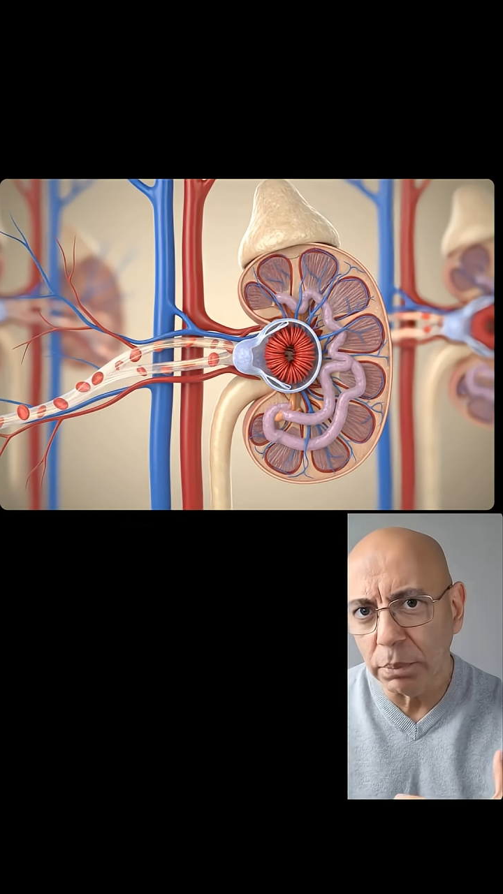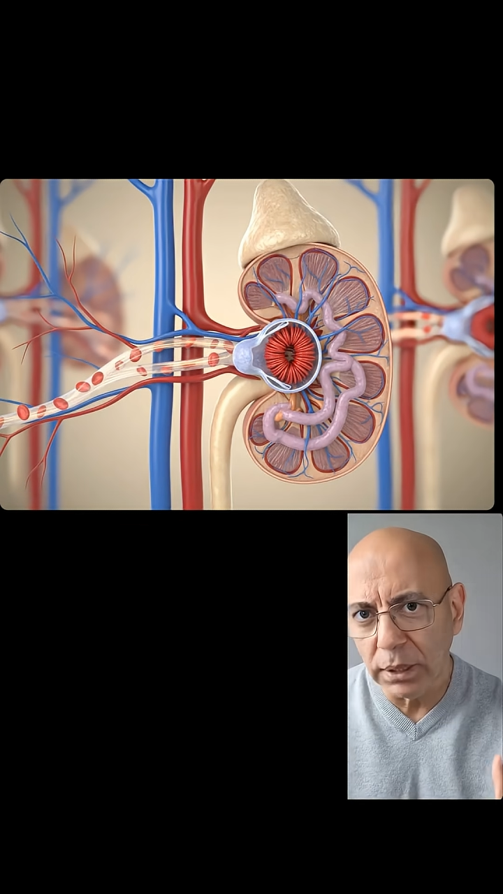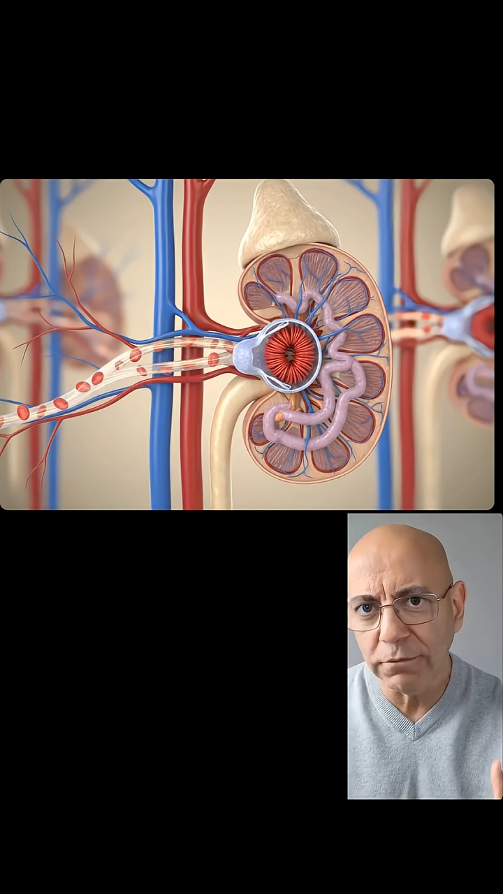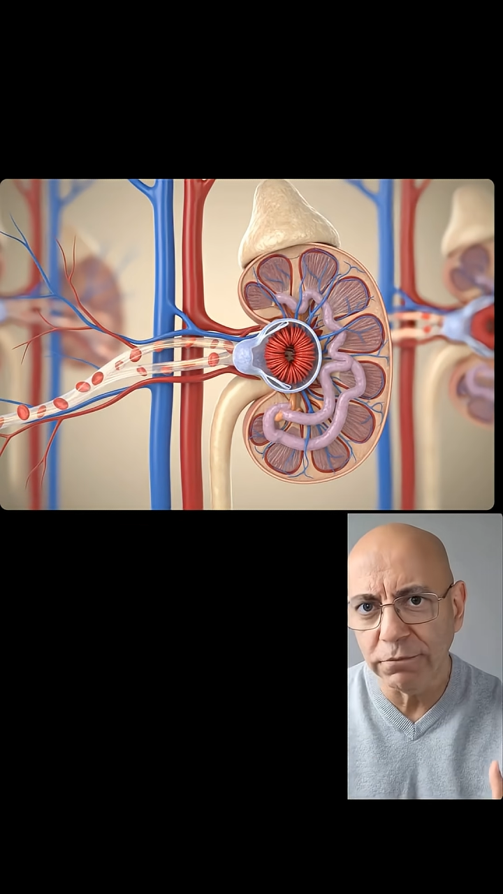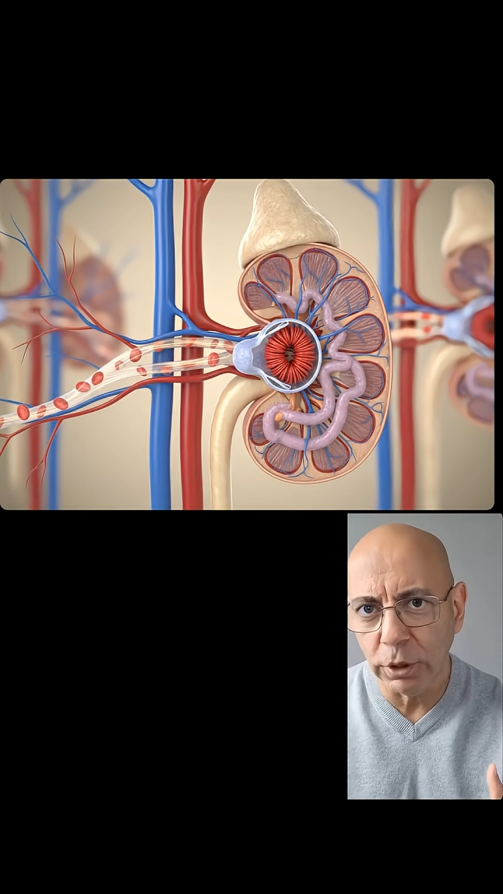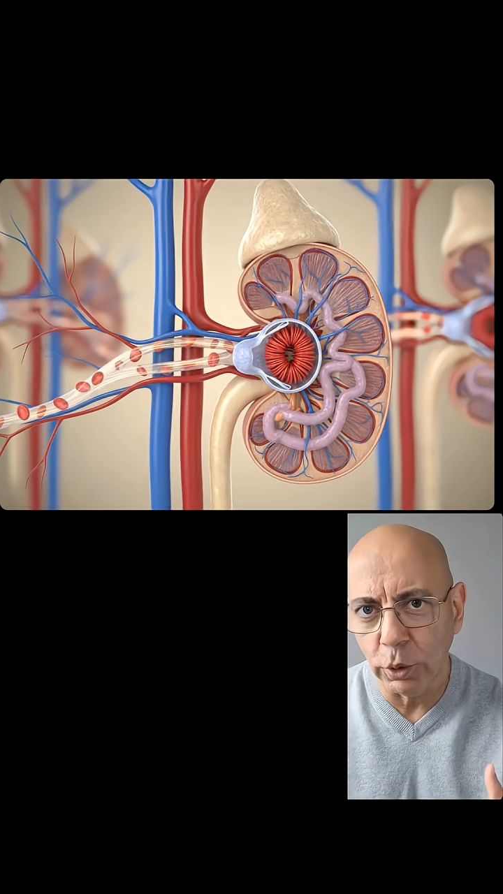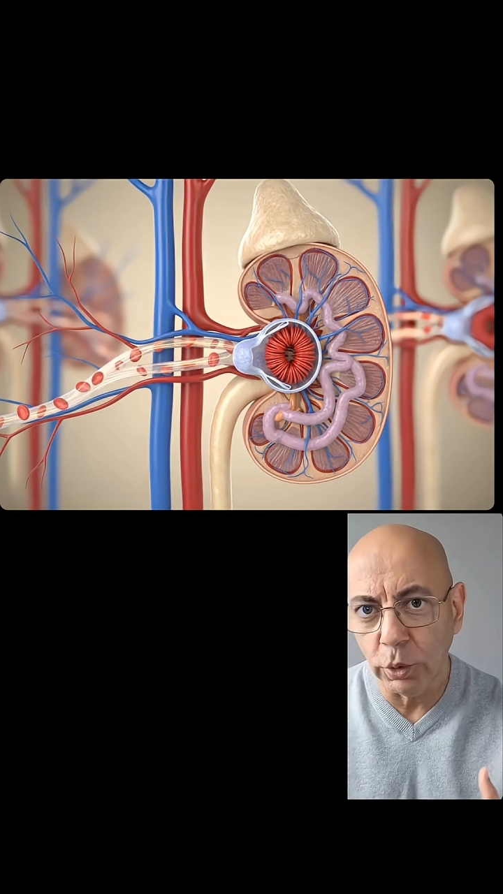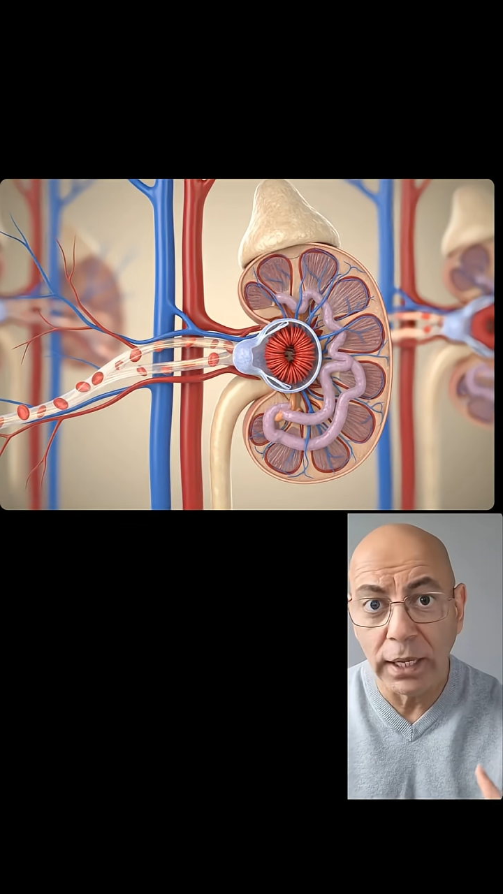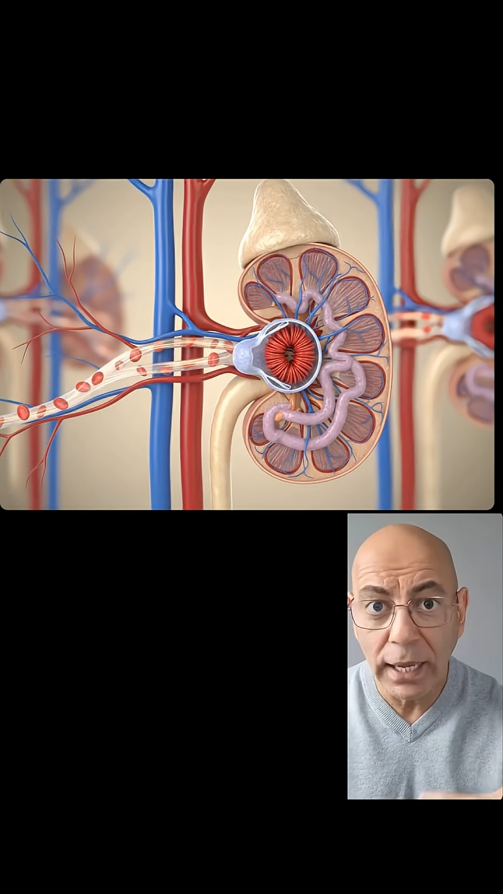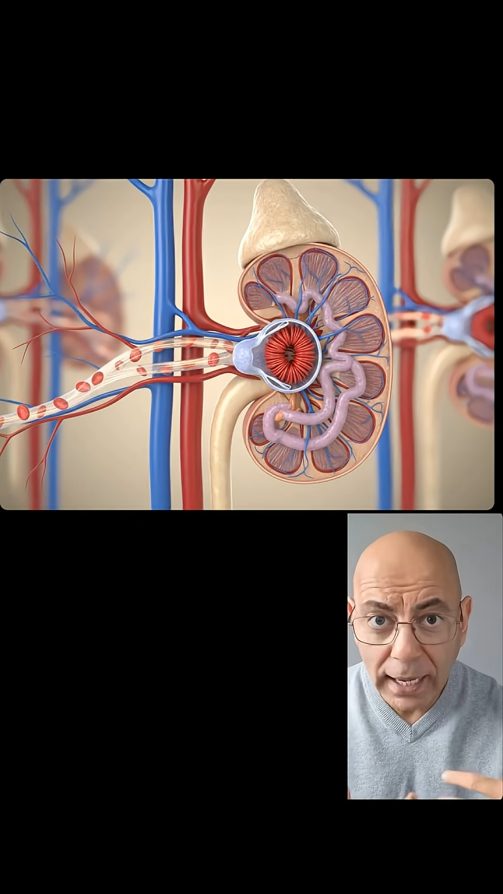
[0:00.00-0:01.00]
blood flow
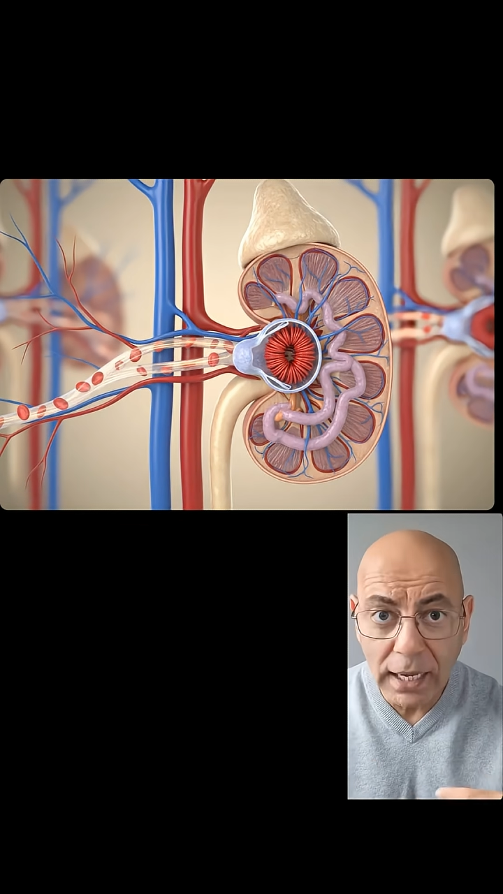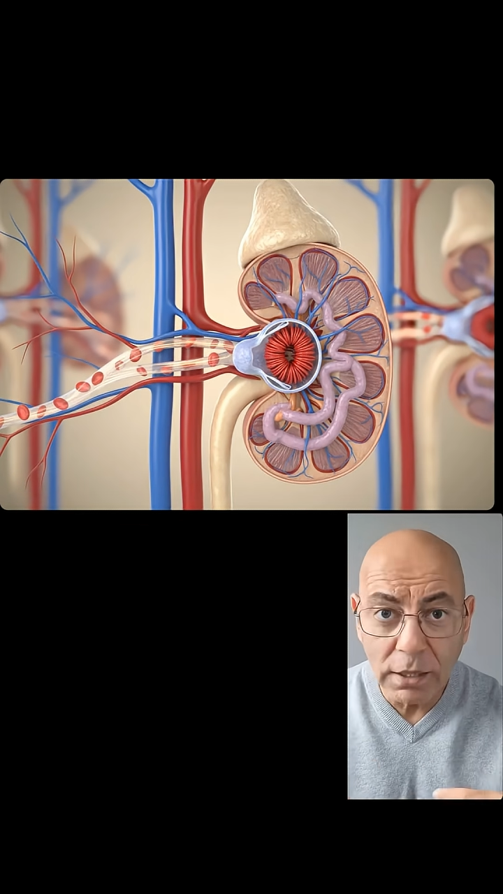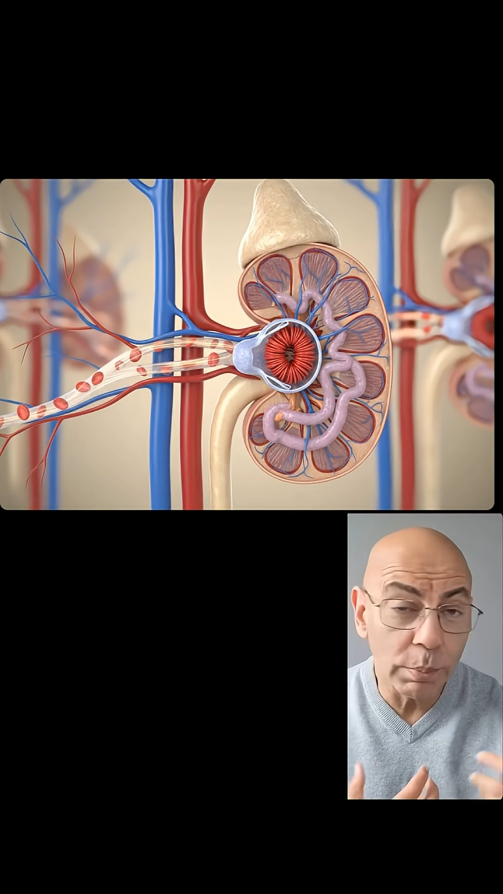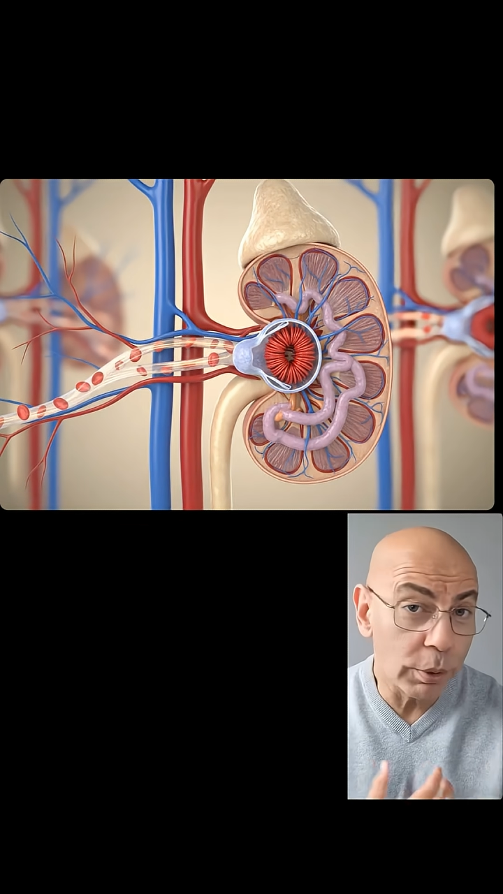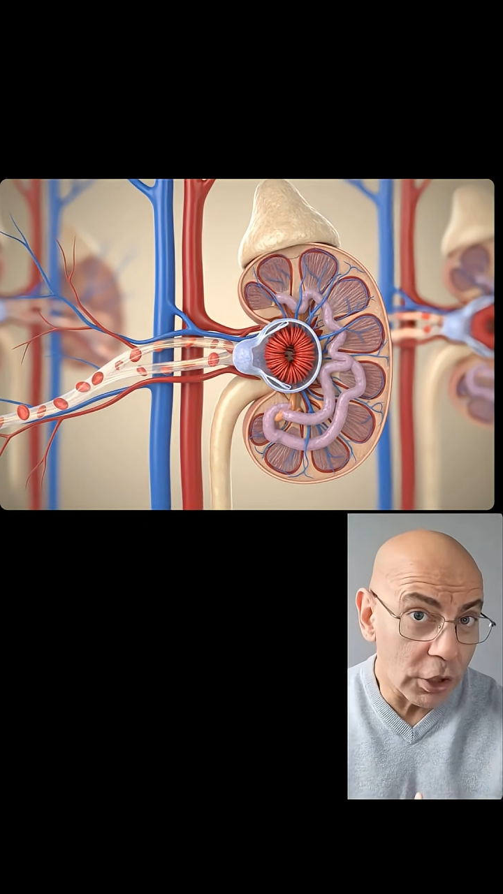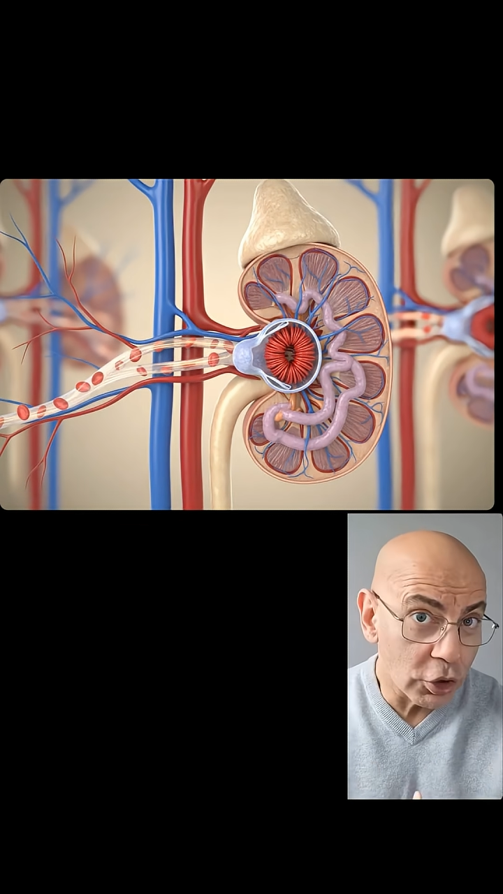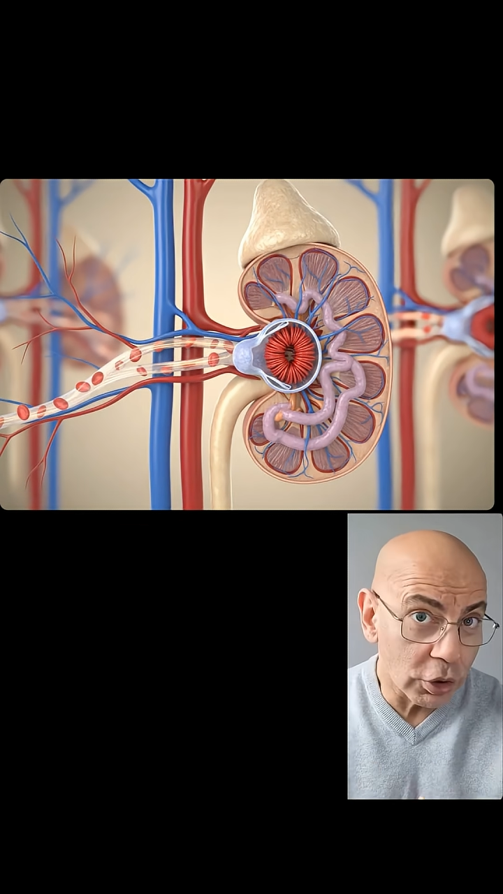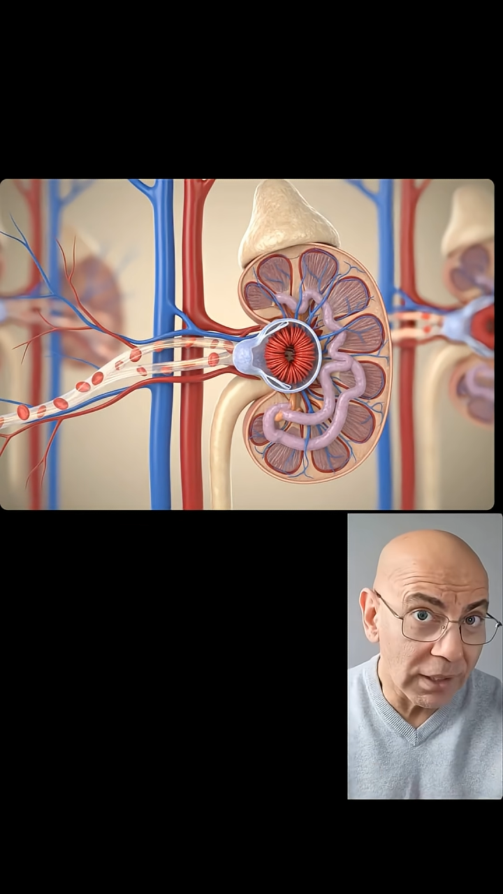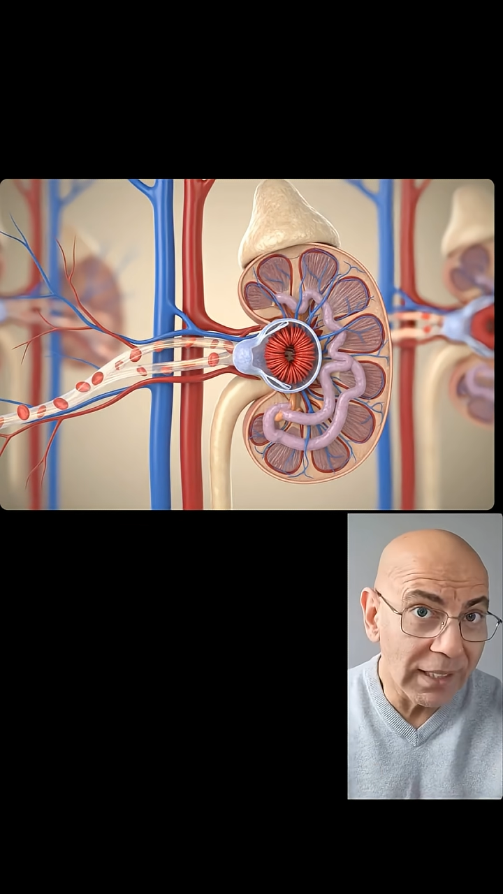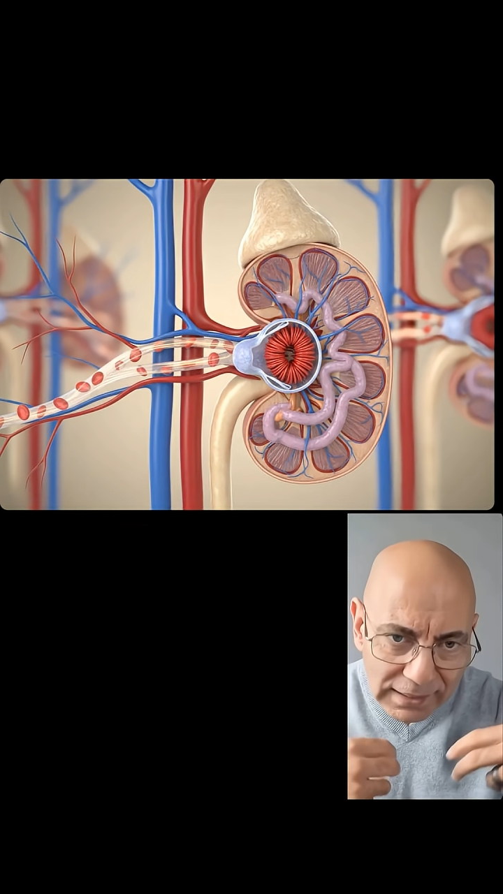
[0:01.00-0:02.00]
and pressure